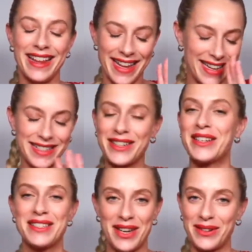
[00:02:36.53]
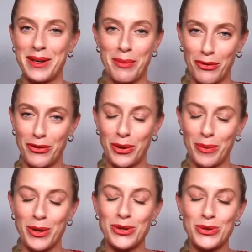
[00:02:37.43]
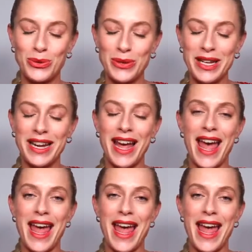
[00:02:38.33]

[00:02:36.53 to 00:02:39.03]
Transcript: It is an astounding perfume, truly